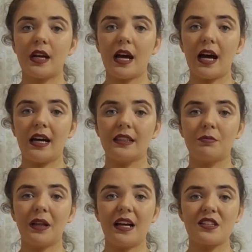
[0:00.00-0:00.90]
and
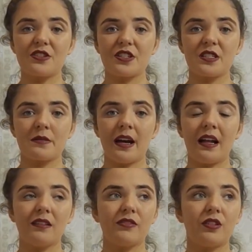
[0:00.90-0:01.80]
plasters as well,
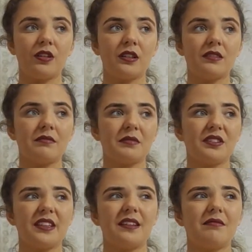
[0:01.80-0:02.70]
for because
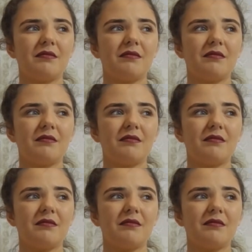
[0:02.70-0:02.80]
like